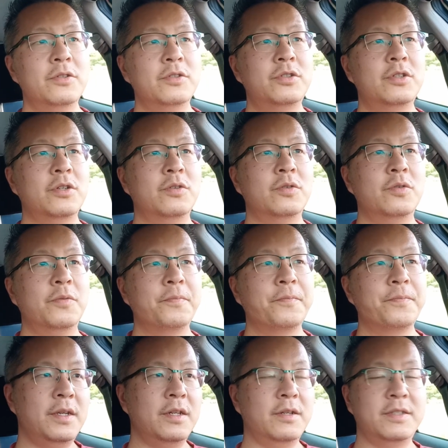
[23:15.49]
so
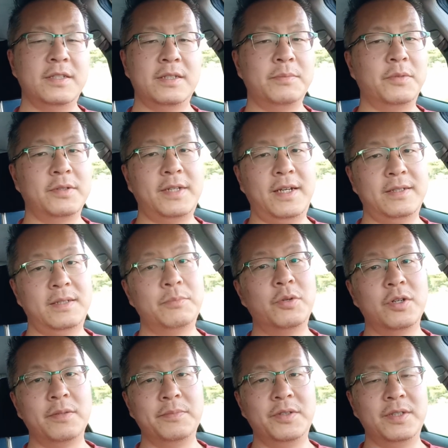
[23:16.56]
it's a small town,
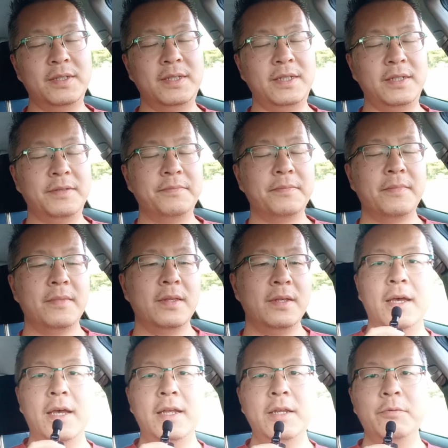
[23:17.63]
small community."
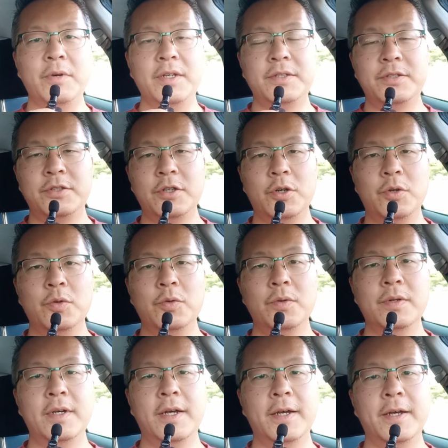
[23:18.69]
Anyway,
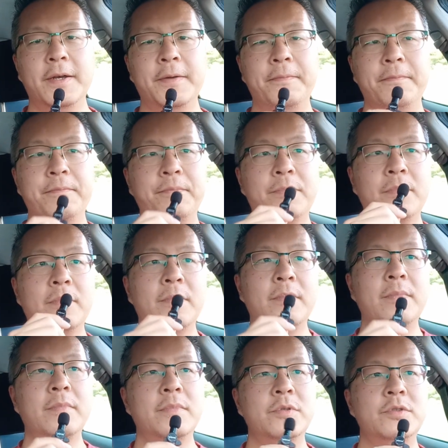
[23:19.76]
so
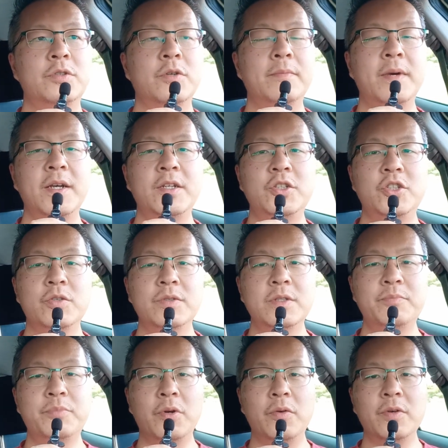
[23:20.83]
my
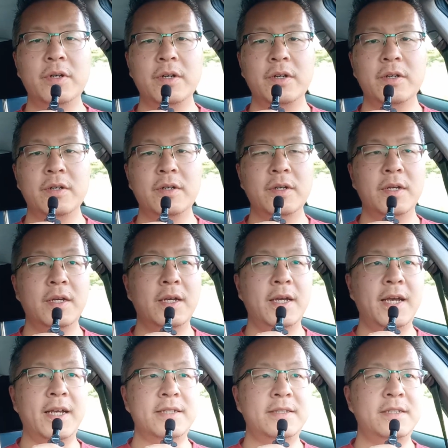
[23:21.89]
insurance broker
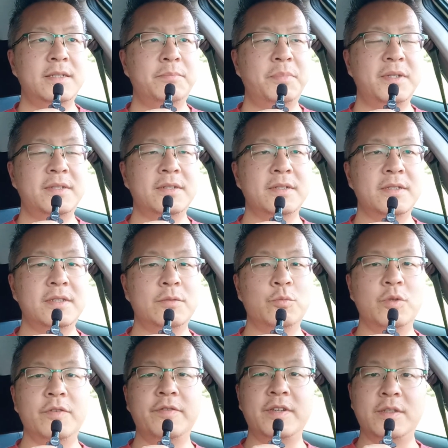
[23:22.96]
has this business
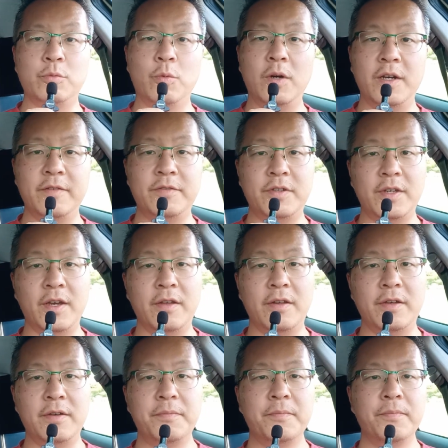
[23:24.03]
with his wife
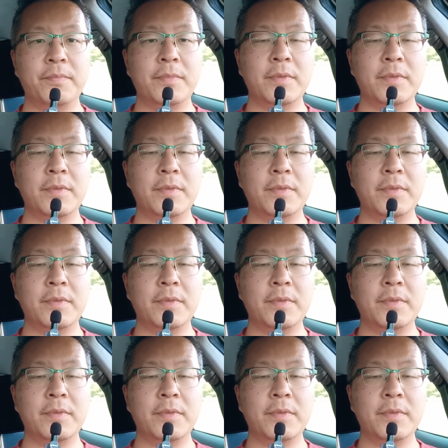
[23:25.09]
together,